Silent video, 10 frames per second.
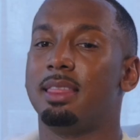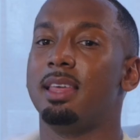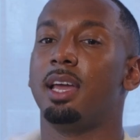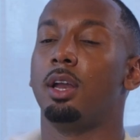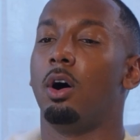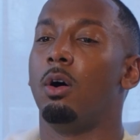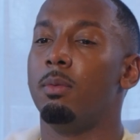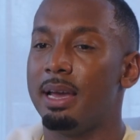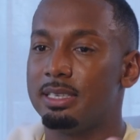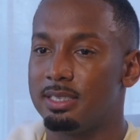think it all
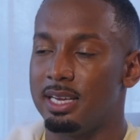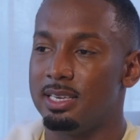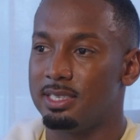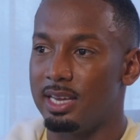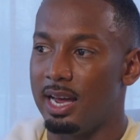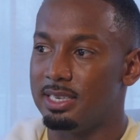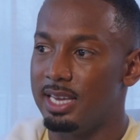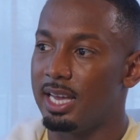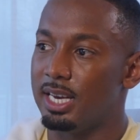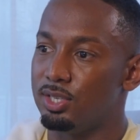makes sense, and I
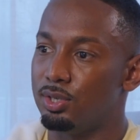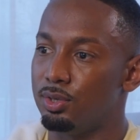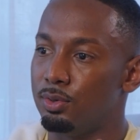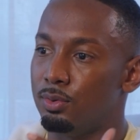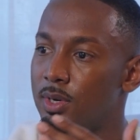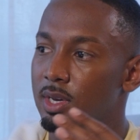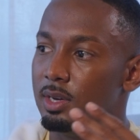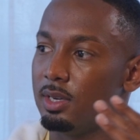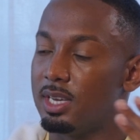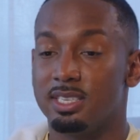take it into
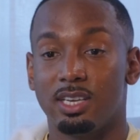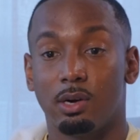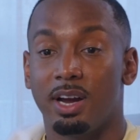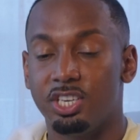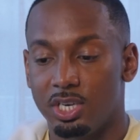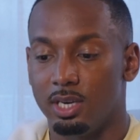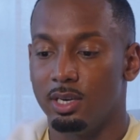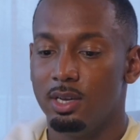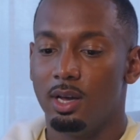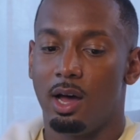consideration,
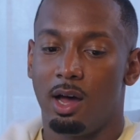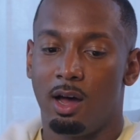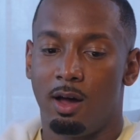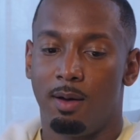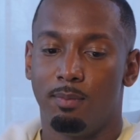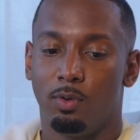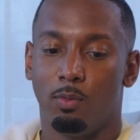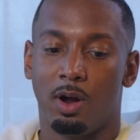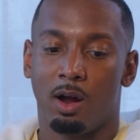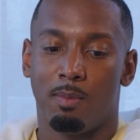
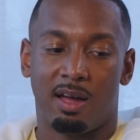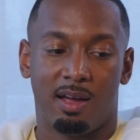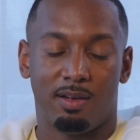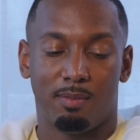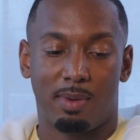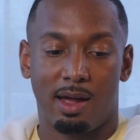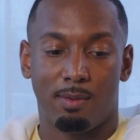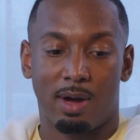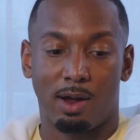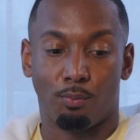where
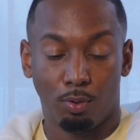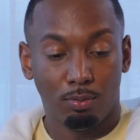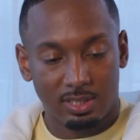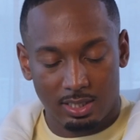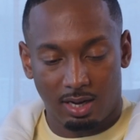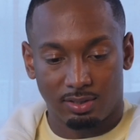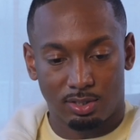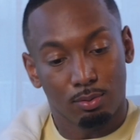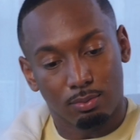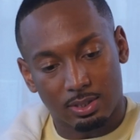my root of the
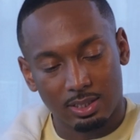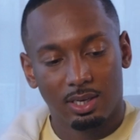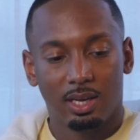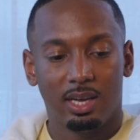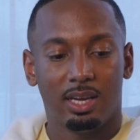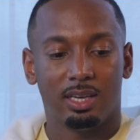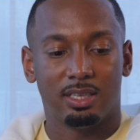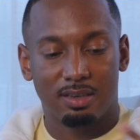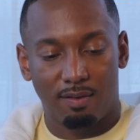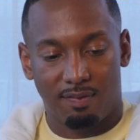toot
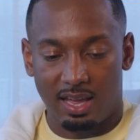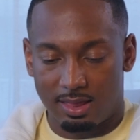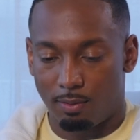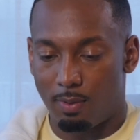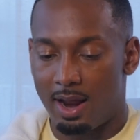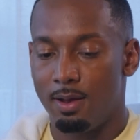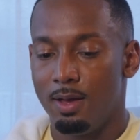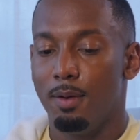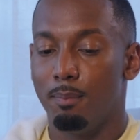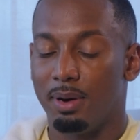is faith, right?
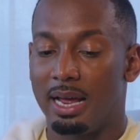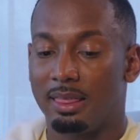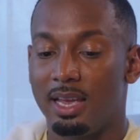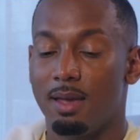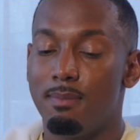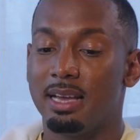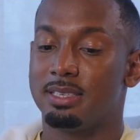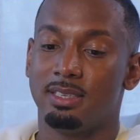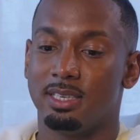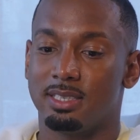But I think it makes
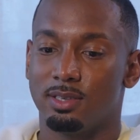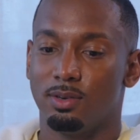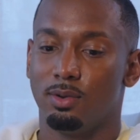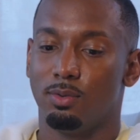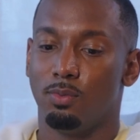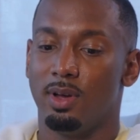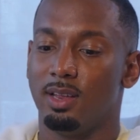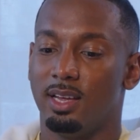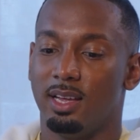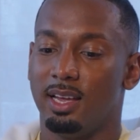sense.
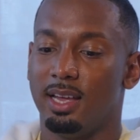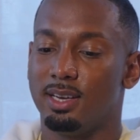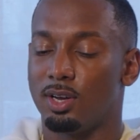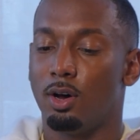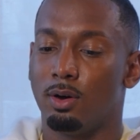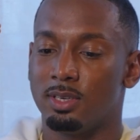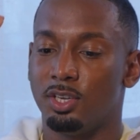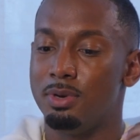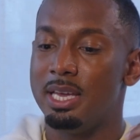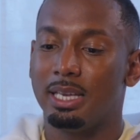It is all
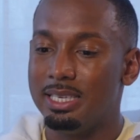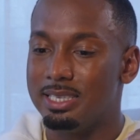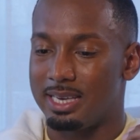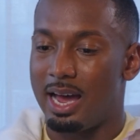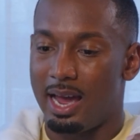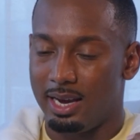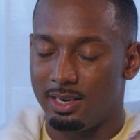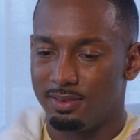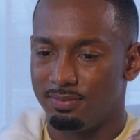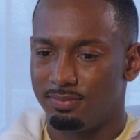uniquely
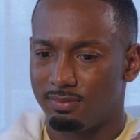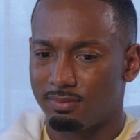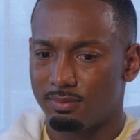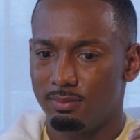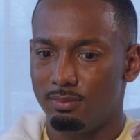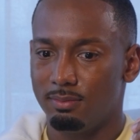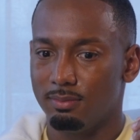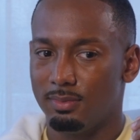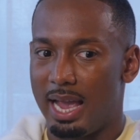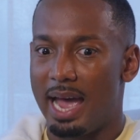designed,
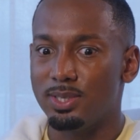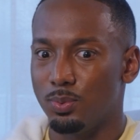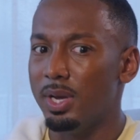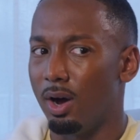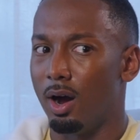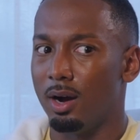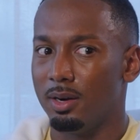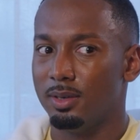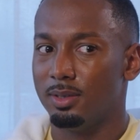as we are,